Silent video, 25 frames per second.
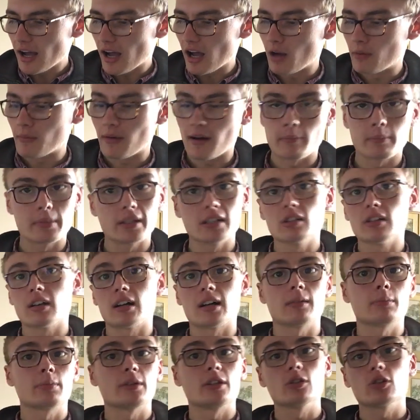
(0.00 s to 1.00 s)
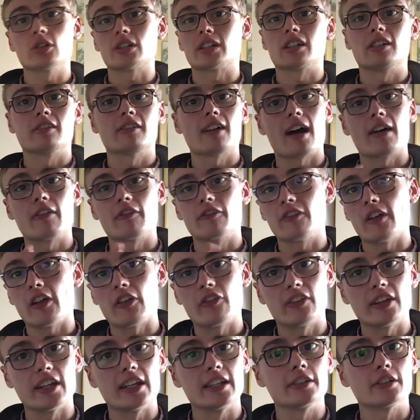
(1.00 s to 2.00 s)
I'll be looking around
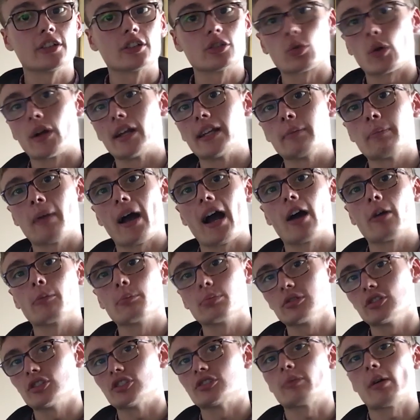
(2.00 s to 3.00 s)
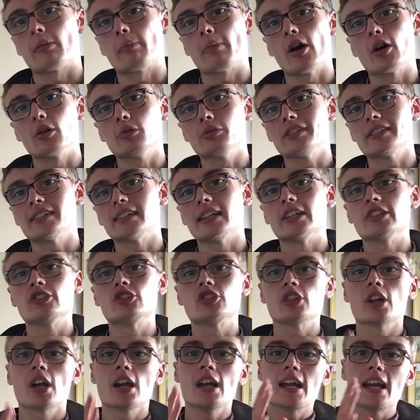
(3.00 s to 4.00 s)
£15 to £20 plus my
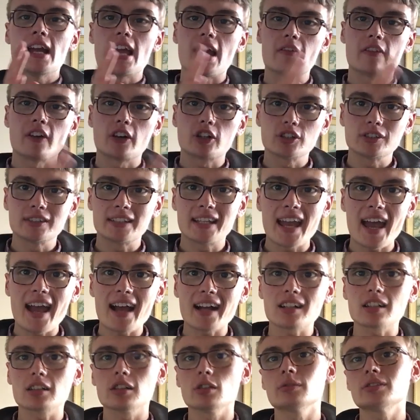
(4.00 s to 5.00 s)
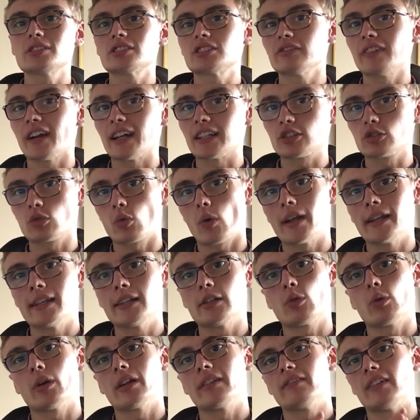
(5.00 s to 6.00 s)
postage. If I could get close to that 20
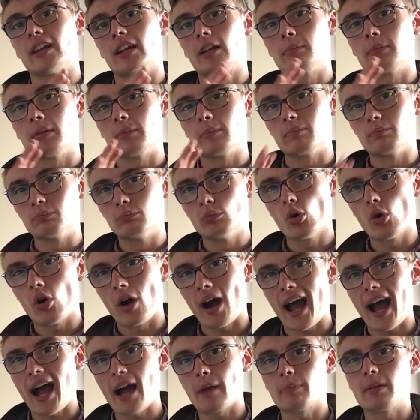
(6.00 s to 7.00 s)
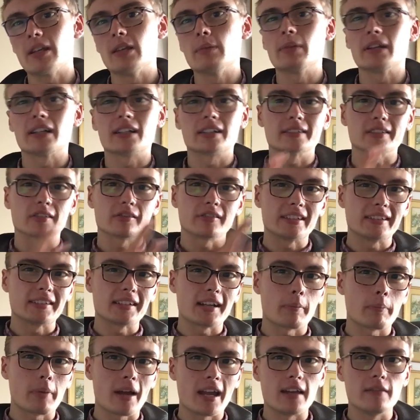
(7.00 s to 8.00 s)
quid, then I'd be more happy, because
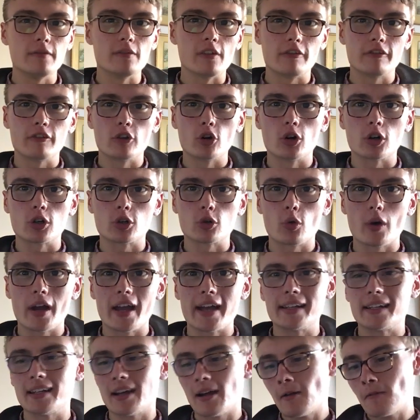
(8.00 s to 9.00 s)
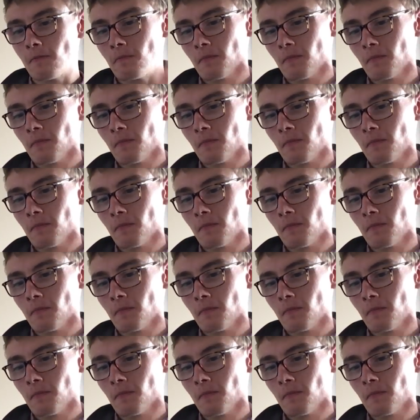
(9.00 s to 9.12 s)
obviously I paid the 4 quid.